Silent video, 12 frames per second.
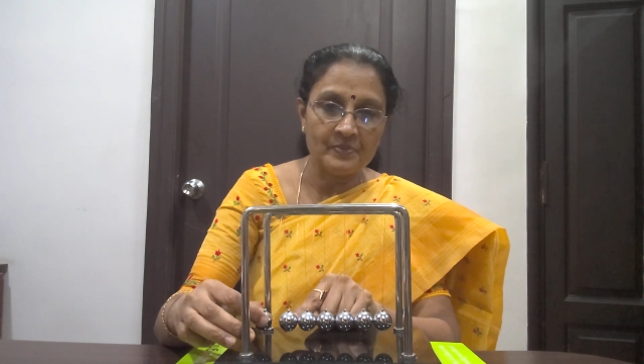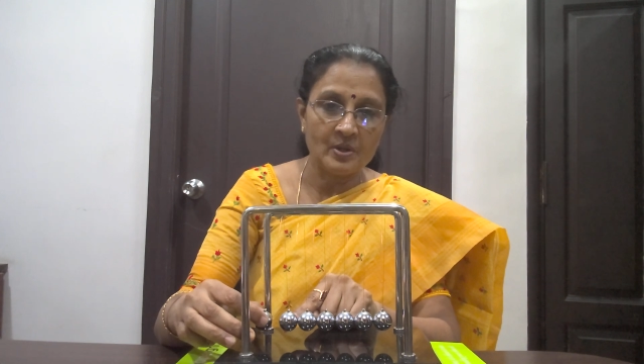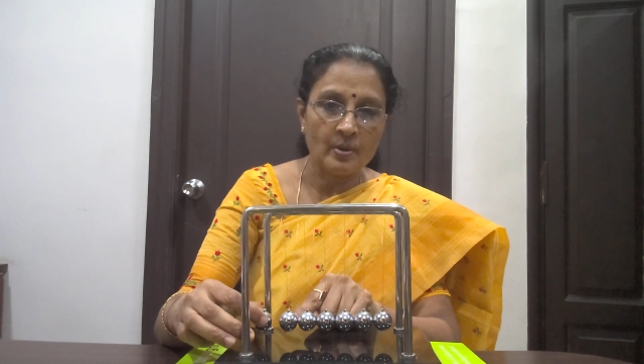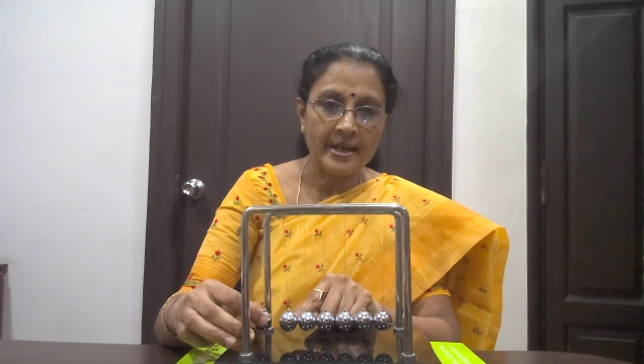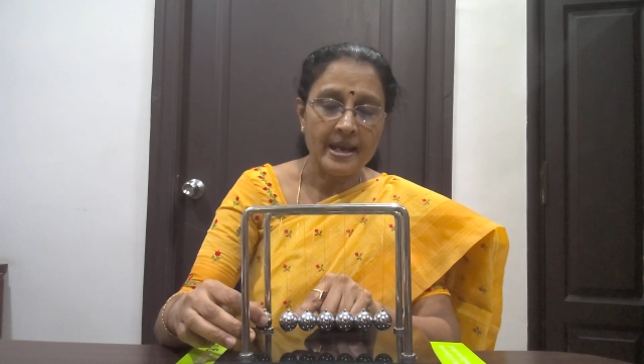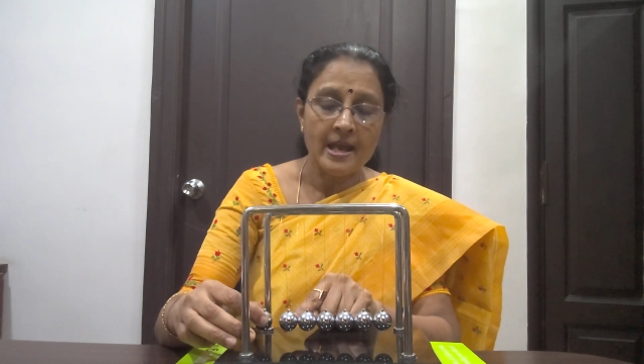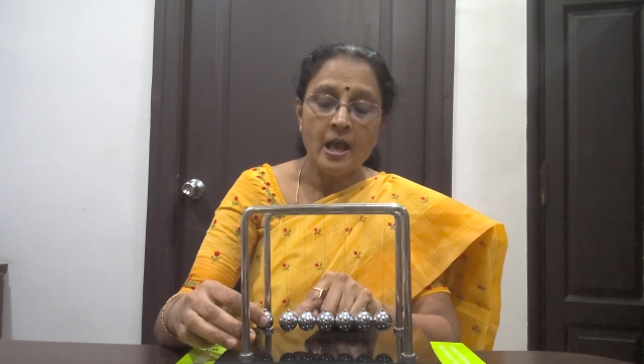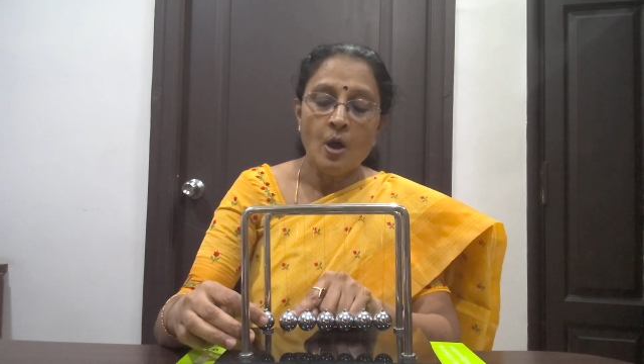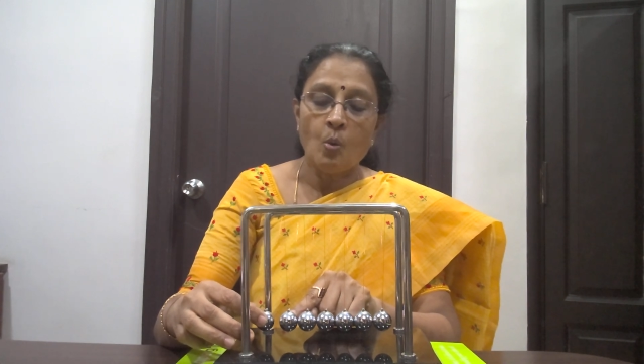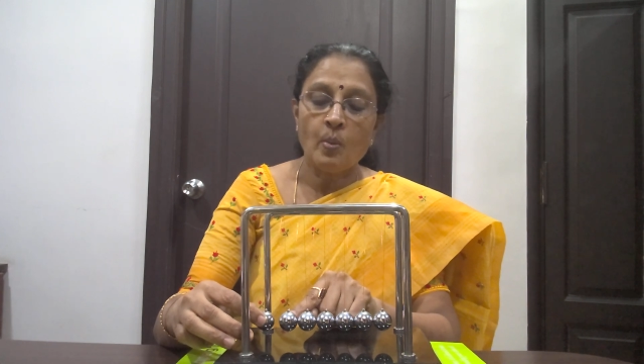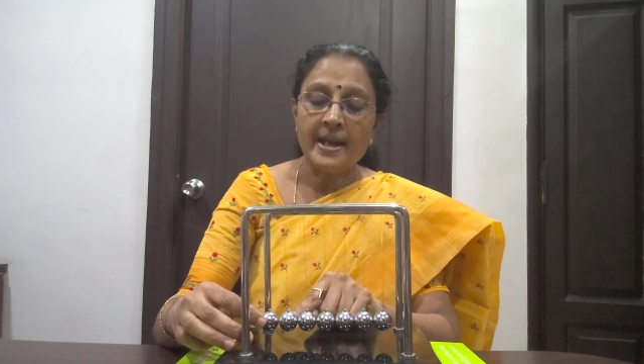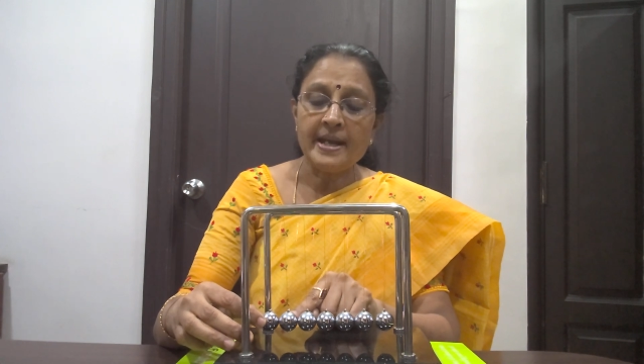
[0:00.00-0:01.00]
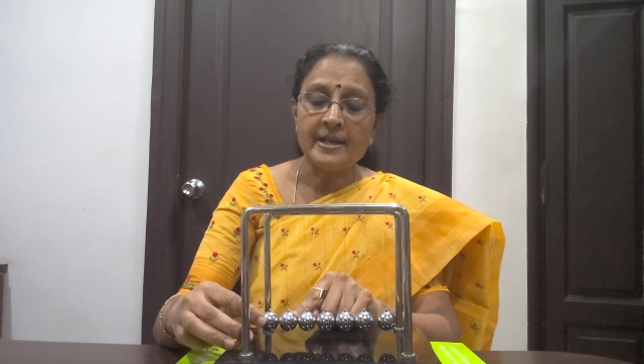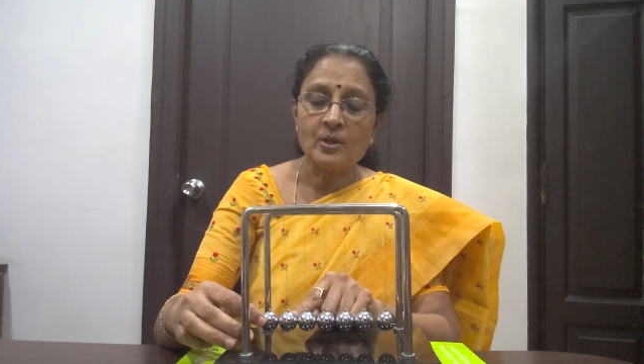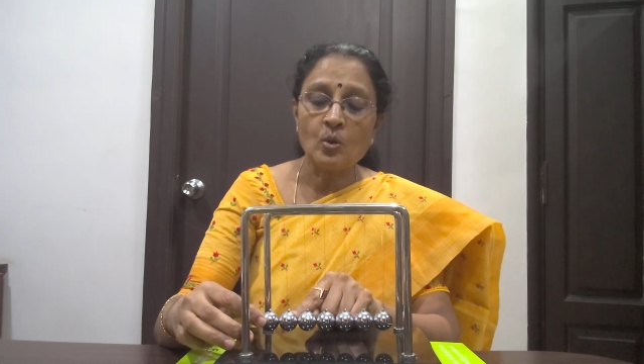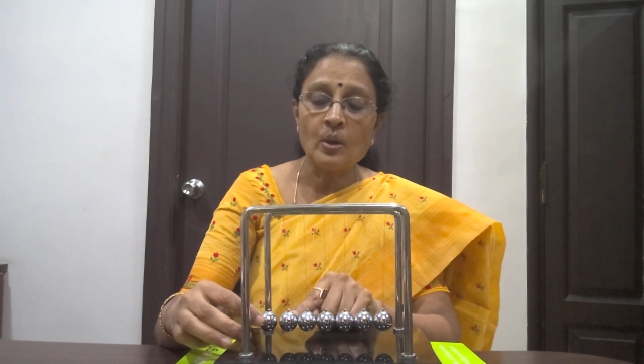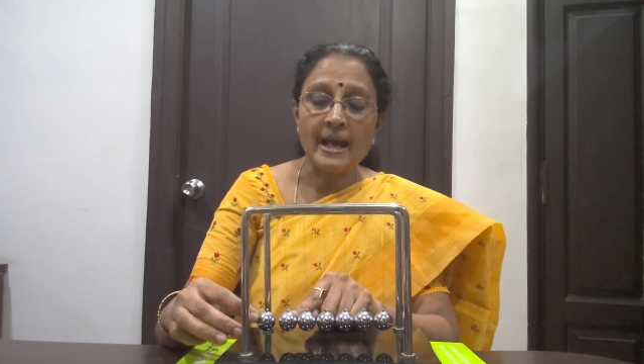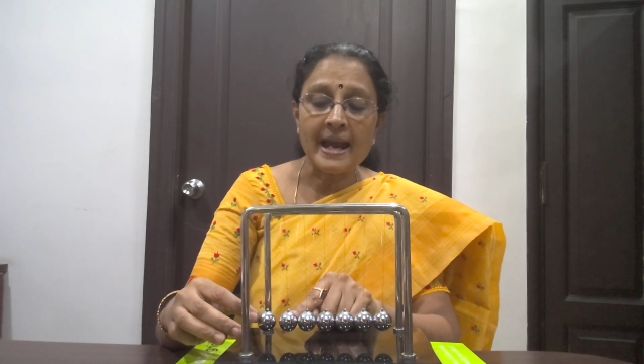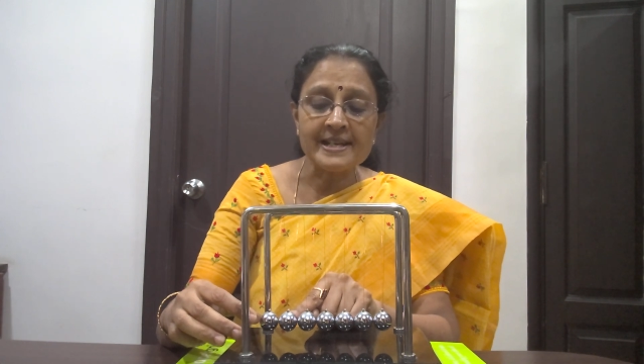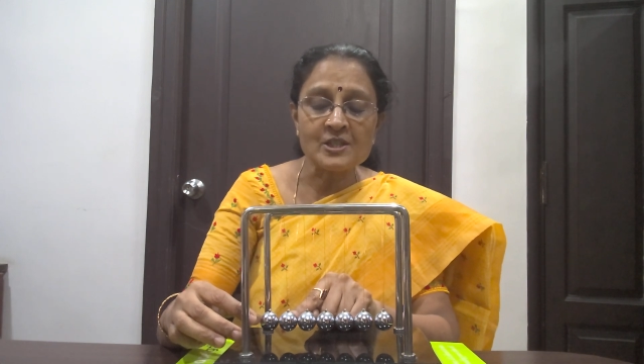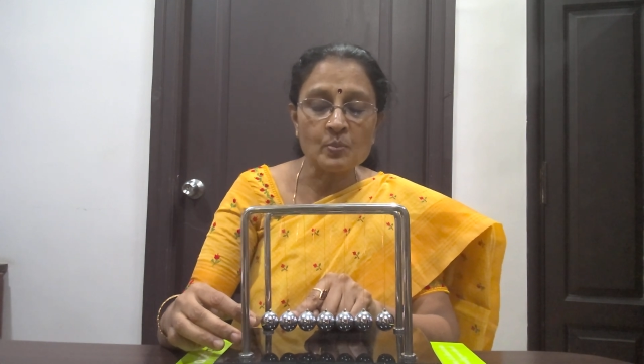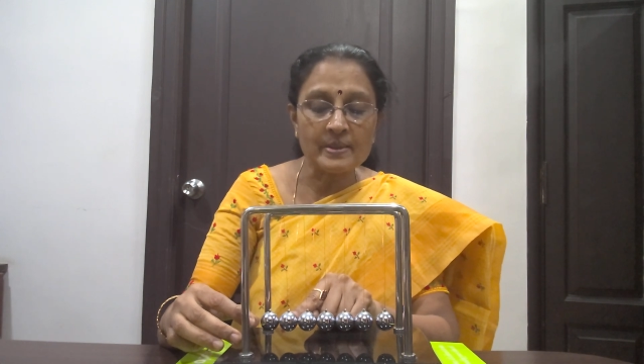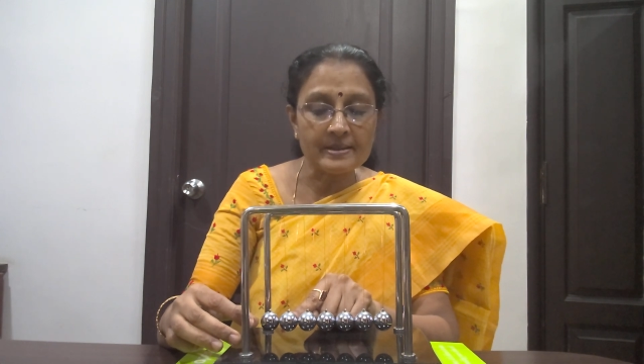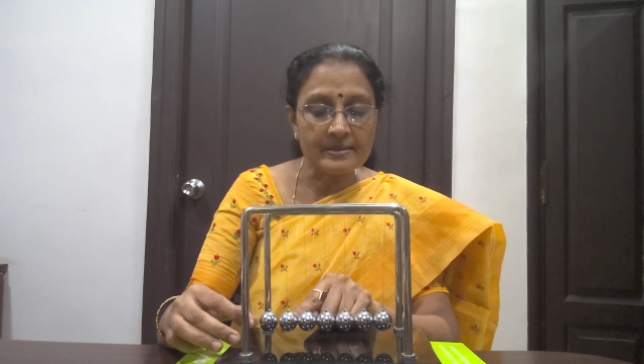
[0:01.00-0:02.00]
Okay, when it collides
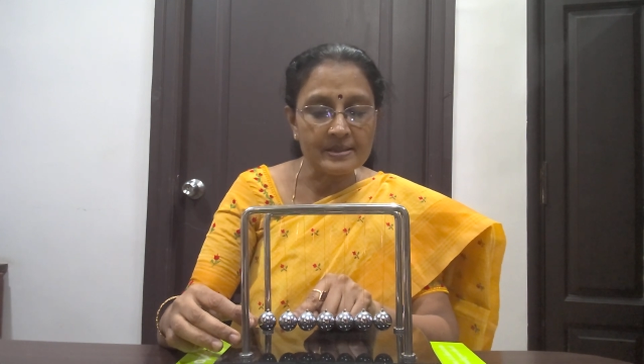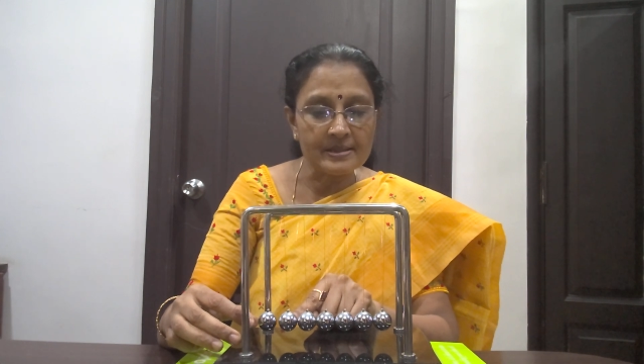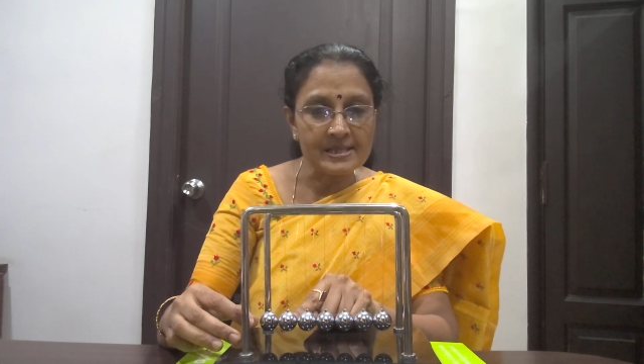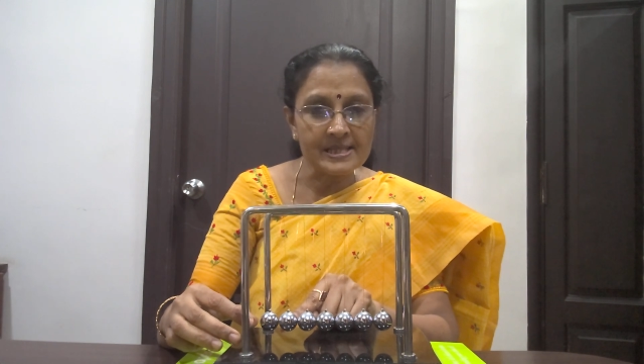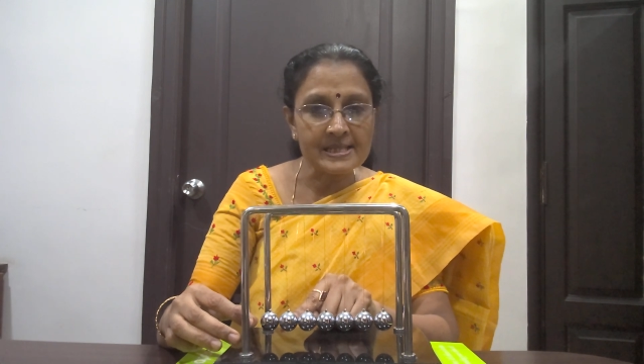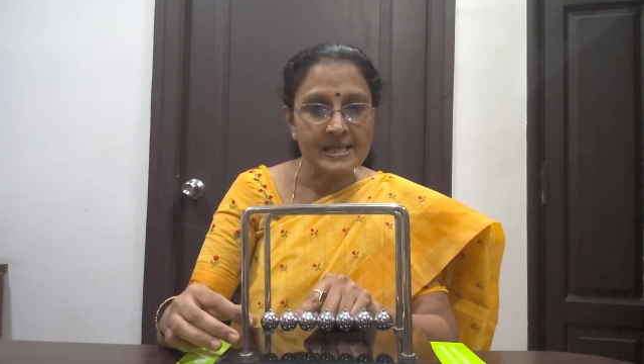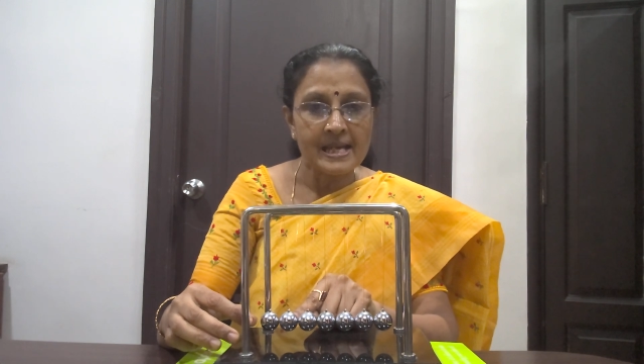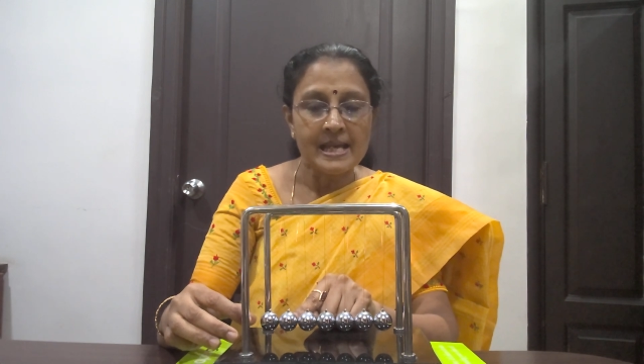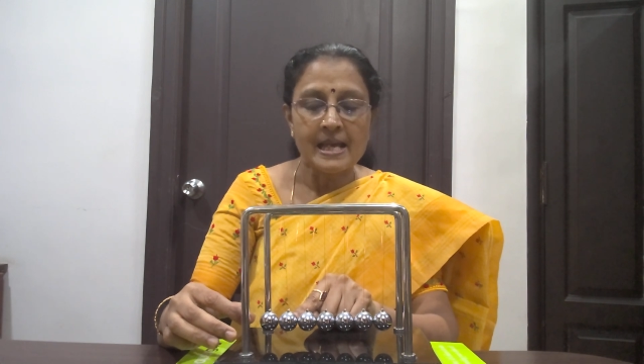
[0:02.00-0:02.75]
with this,